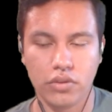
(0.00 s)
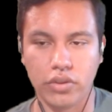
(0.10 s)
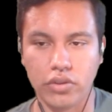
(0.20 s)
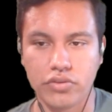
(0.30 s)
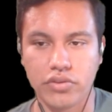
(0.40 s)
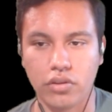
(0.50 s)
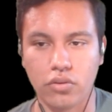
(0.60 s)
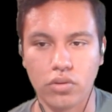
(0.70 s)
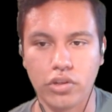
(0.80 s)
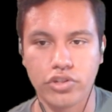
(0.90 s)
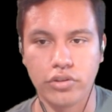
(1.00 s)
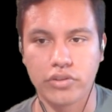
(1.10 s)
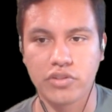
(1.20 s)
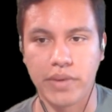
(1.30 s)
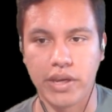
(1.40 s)
Again, you see the
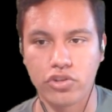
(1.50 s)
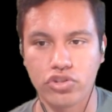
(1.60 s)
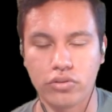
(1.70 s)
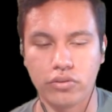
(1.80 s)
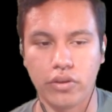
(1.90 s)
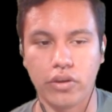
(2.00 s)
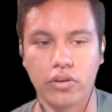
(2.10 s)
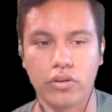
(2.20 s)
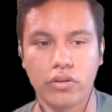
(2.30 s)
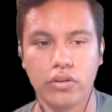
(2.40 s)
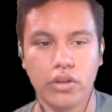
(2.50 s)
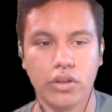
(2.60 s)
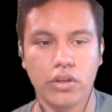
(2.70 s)
Russian expansion there.